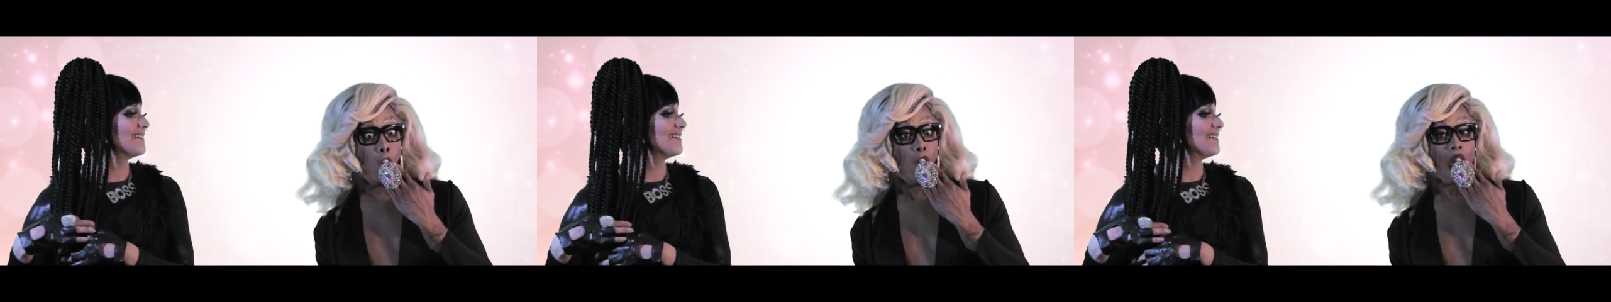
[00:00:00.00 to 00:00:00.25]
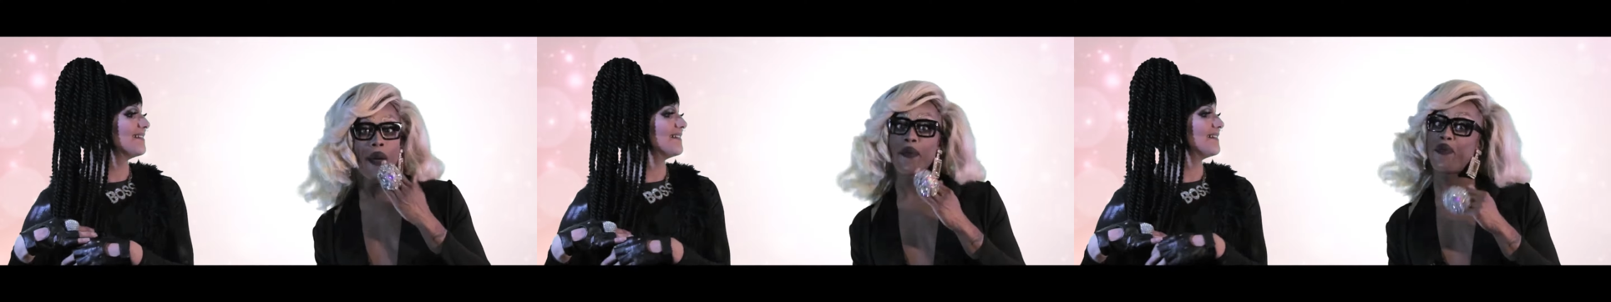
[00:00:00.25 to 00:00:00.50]

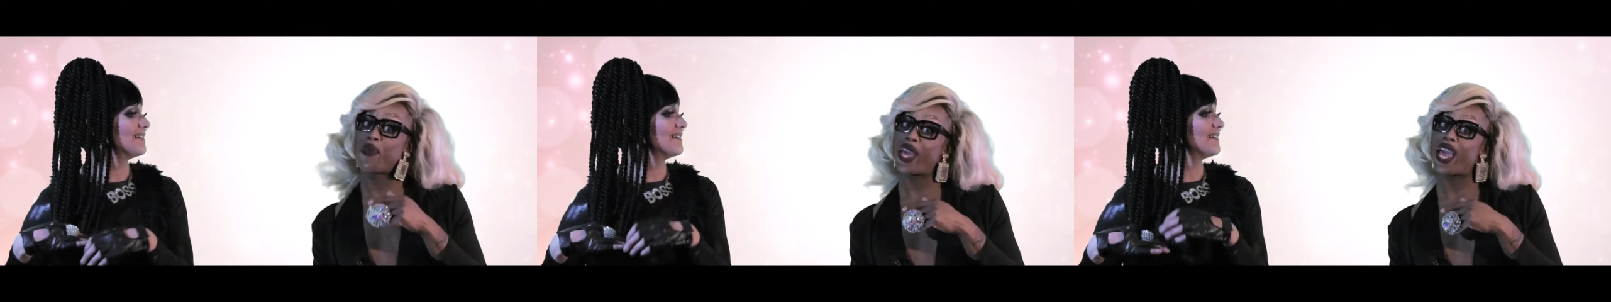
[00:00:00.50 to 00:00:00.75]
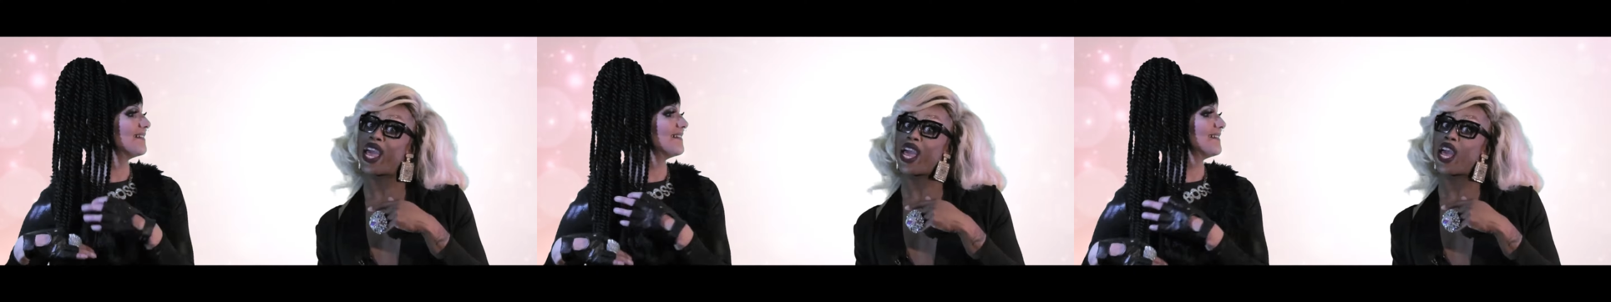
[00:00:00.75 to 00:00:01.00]

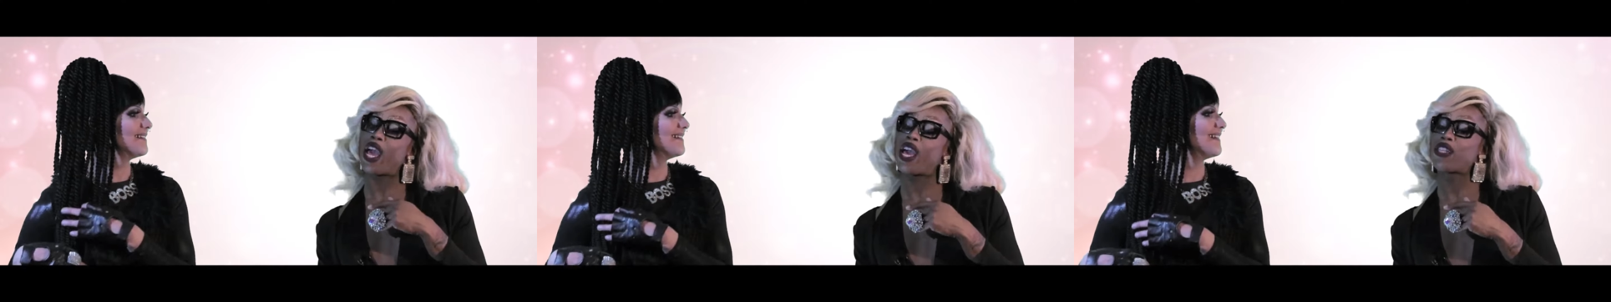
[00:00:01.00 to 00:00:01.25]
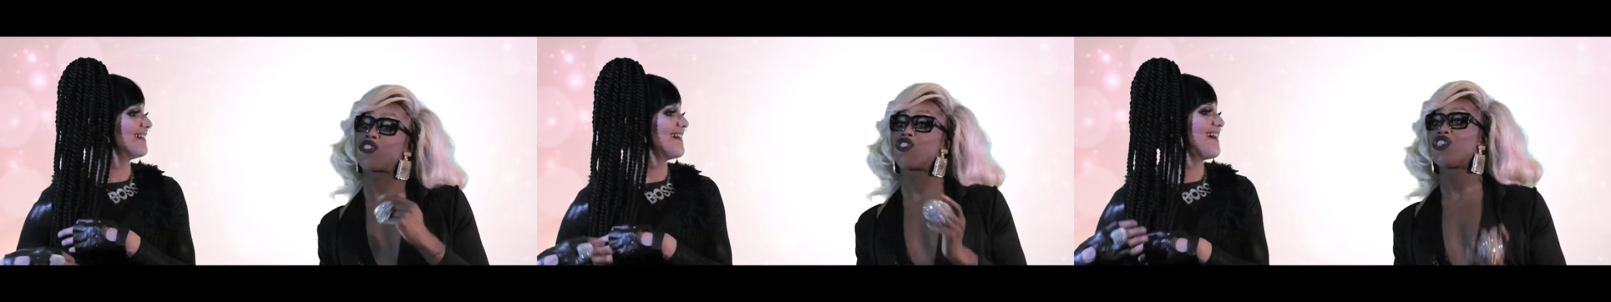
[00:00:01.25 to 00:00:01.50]

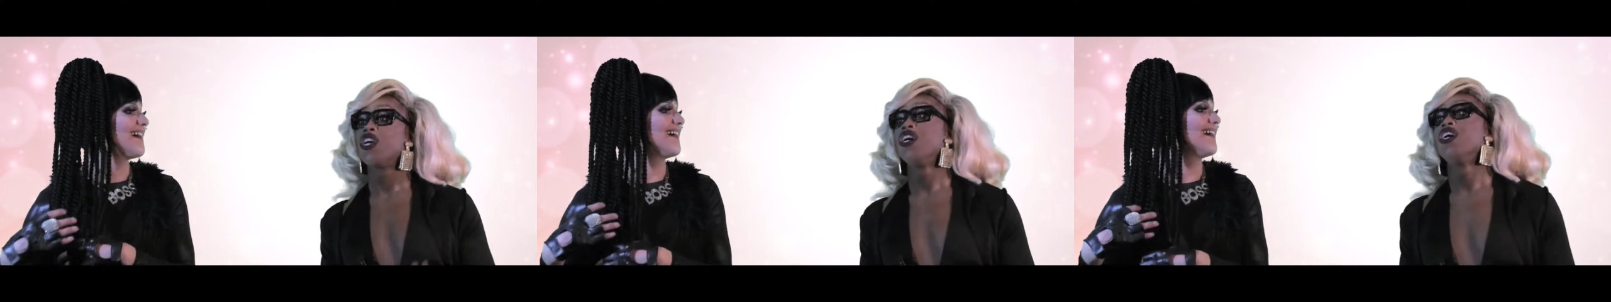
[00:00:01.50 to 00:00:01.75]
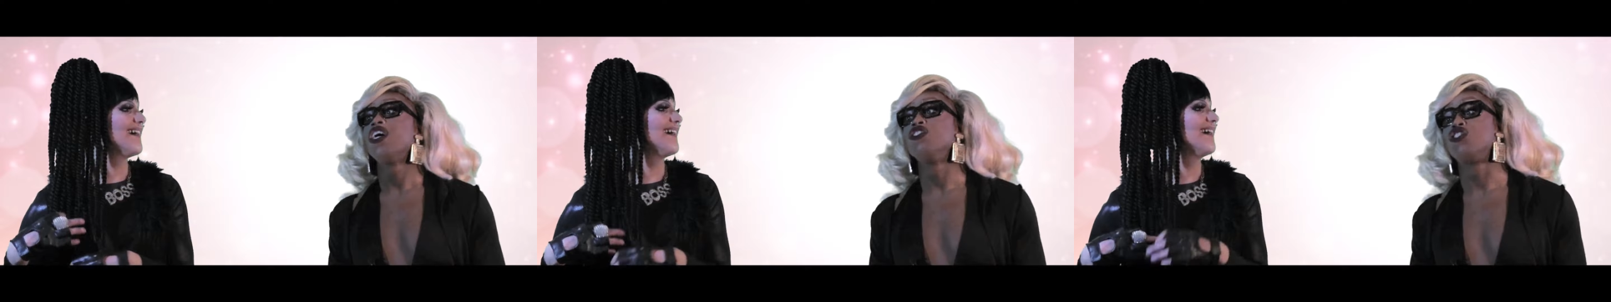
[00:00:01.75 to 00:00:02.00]
Speaker 1: bitch.
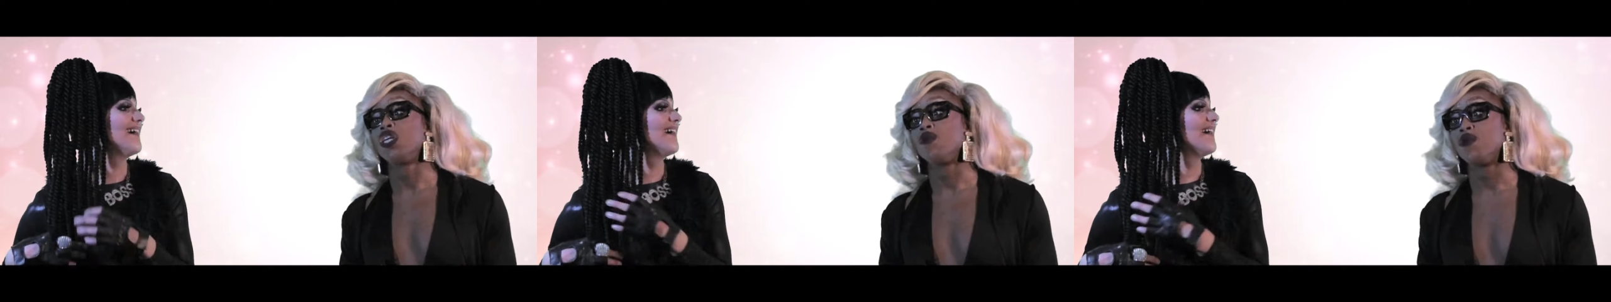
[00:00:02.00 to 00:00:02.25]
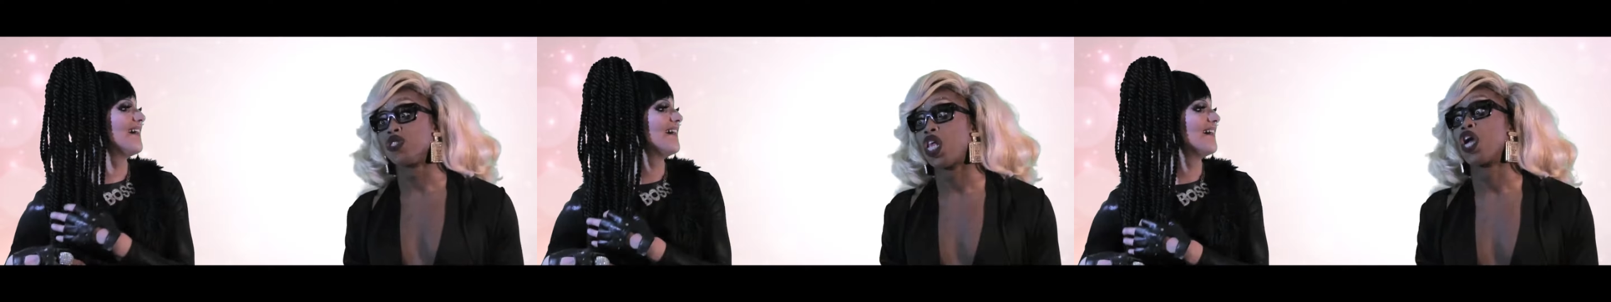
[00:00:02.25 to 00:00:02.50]
And Jenna
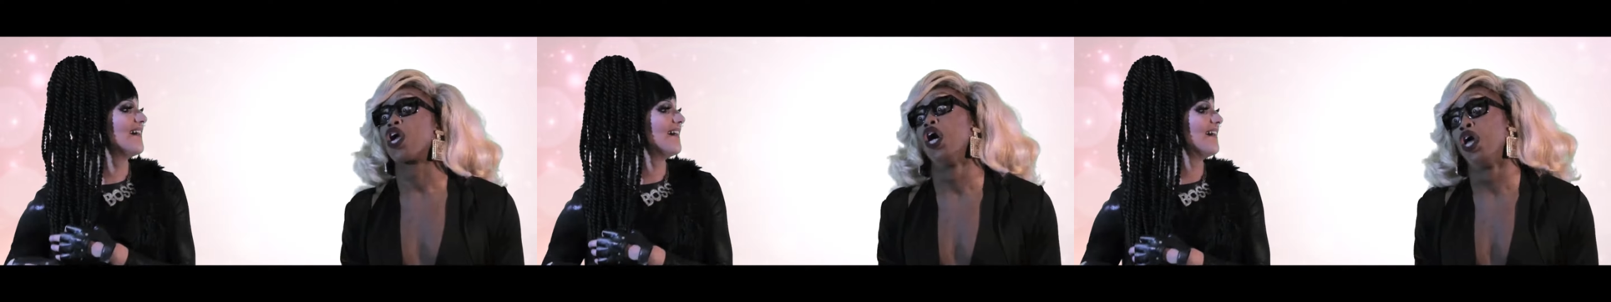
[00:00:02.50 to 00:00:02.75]
was like,